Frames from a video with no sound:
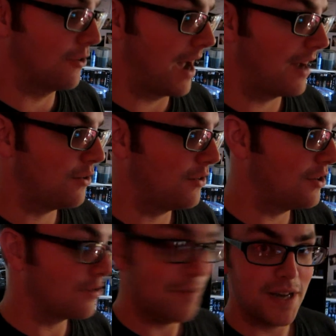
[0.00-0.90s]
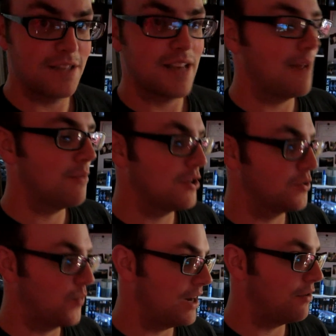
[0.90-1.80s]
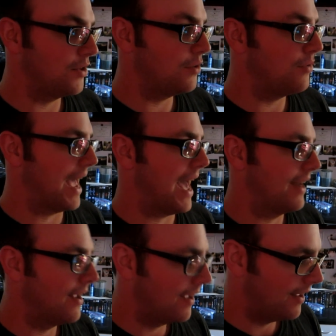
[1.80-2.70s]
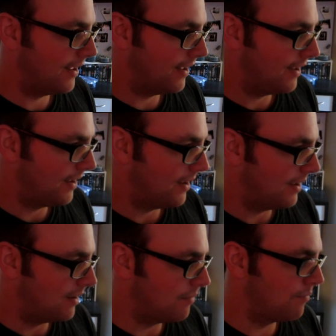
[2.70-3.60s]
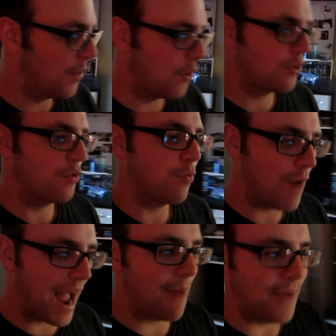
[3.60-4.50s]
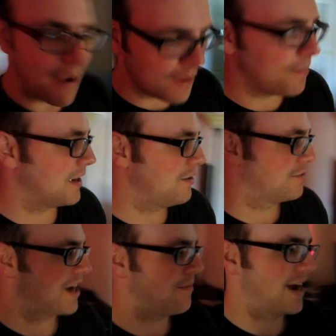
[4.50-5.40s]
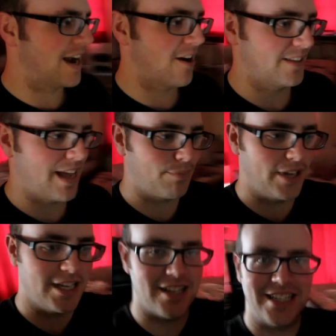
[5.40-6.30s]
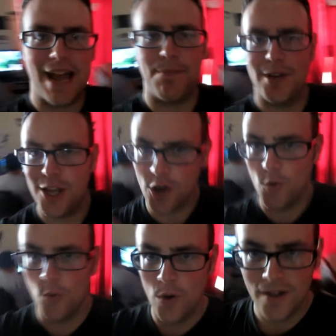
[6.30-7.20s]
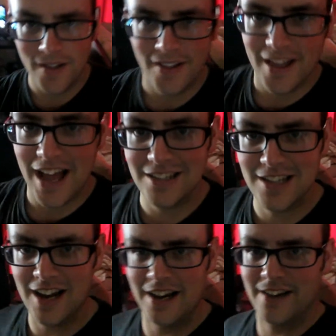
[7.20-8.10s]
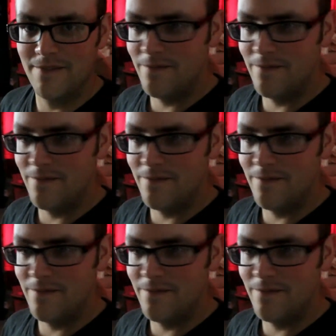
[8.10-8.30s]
not going to trim my sideburns? We don't do that. Bull crap! Everybody who's cut my hair at that place, except you, has done it.